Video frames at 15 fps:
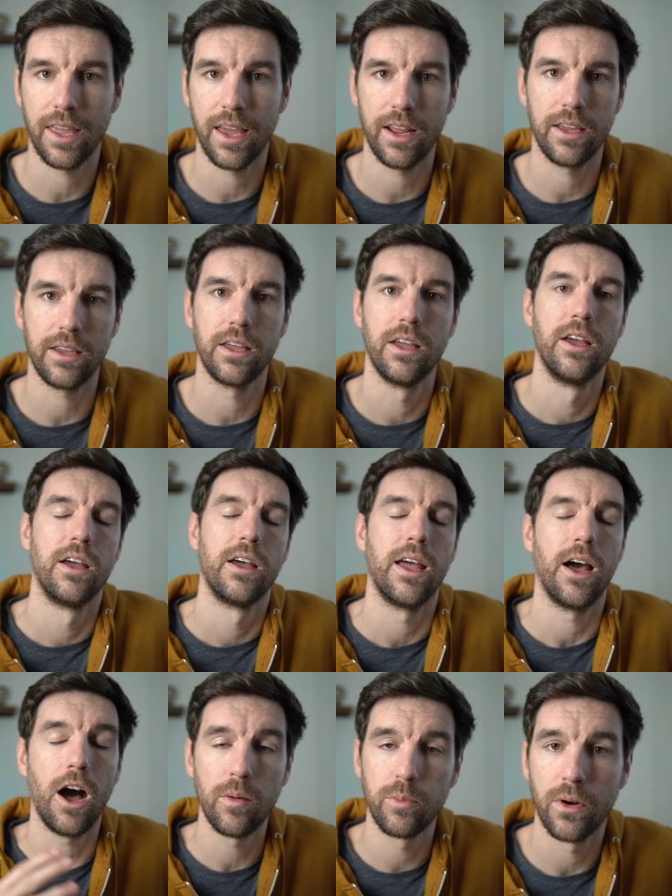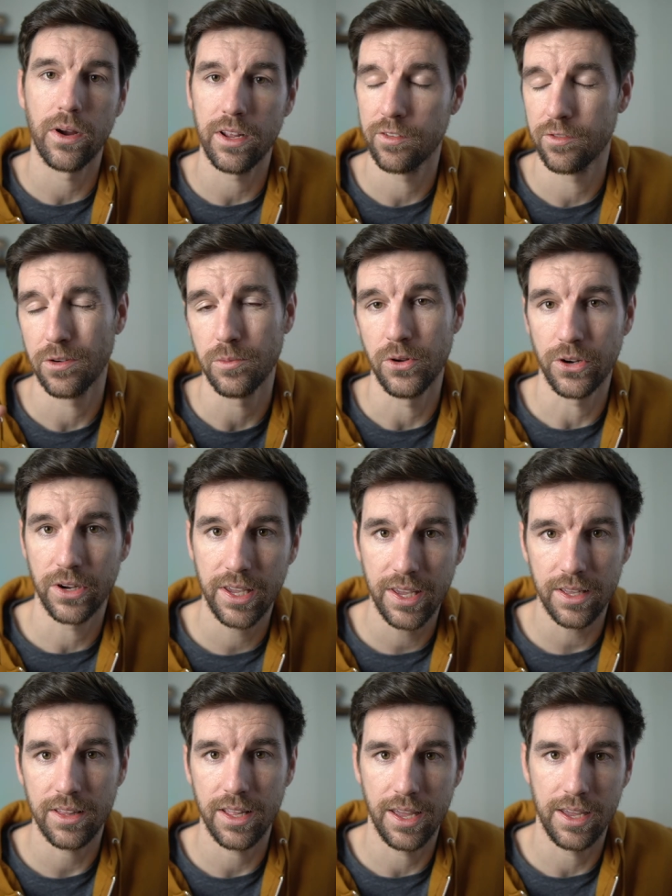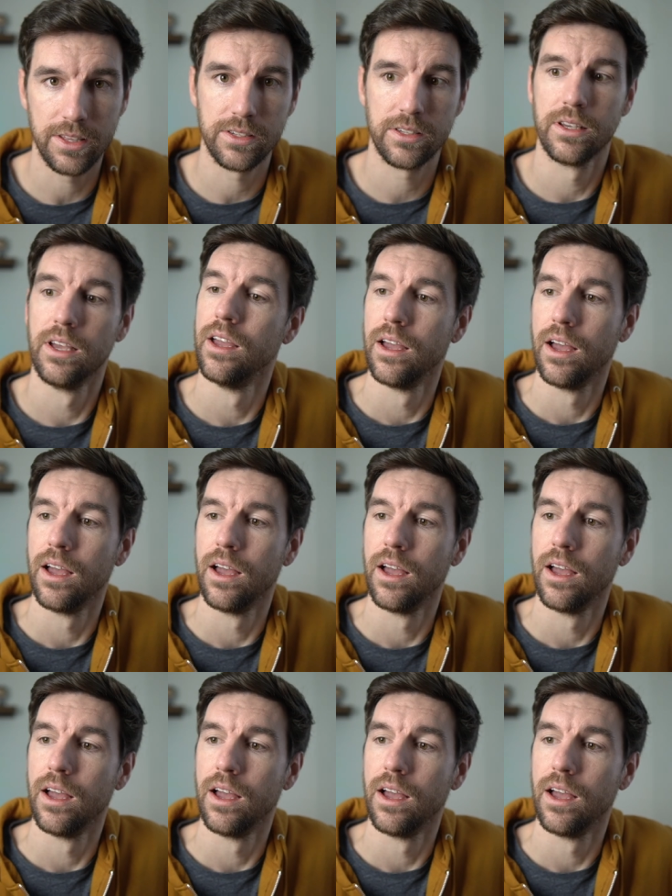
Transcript: getting, upgrading from your kit lens,